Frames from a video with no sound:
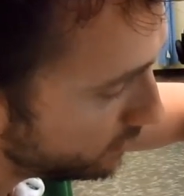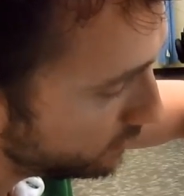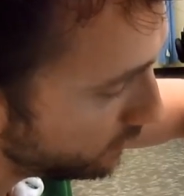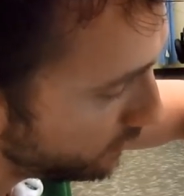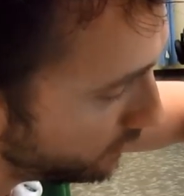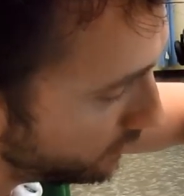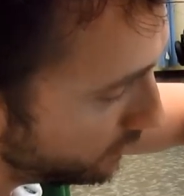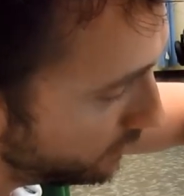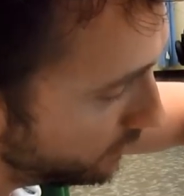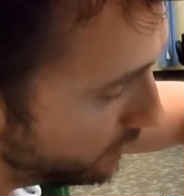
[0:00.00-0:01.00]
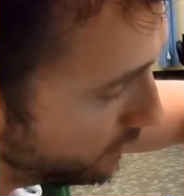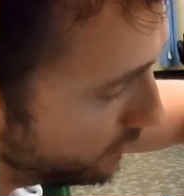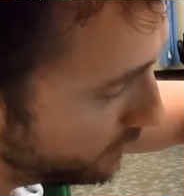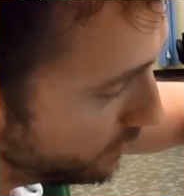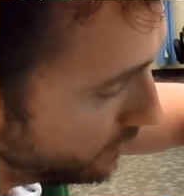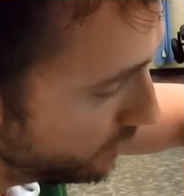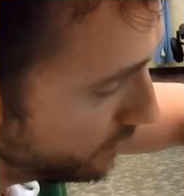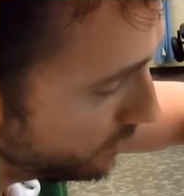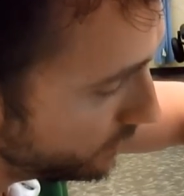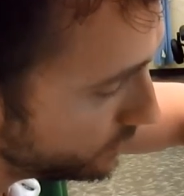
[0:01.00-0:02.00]
along
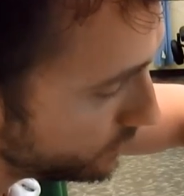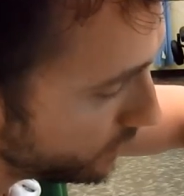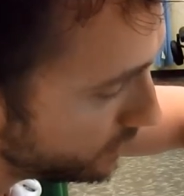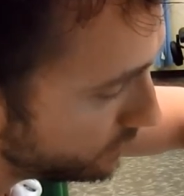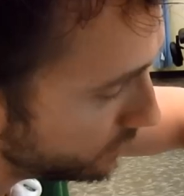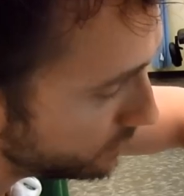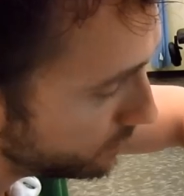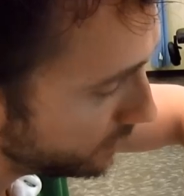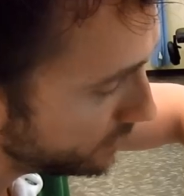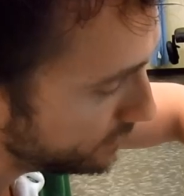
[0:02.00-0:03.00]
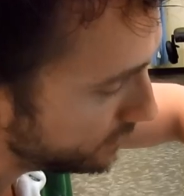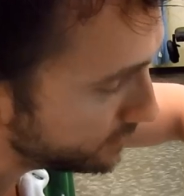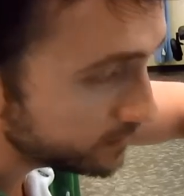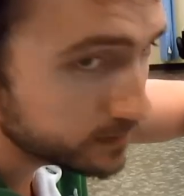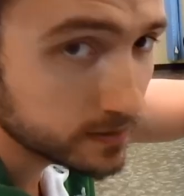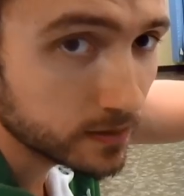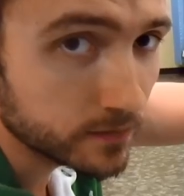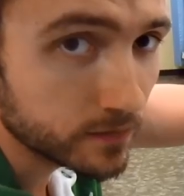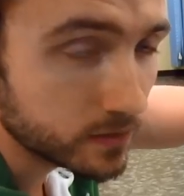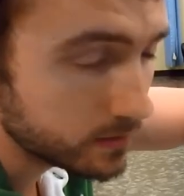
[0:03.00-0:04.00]
those transverse processes of
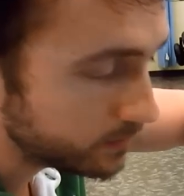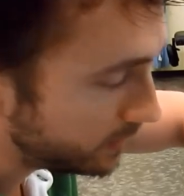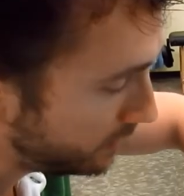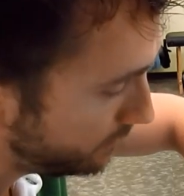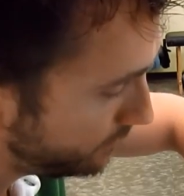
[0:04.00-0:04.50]
the vertebrae.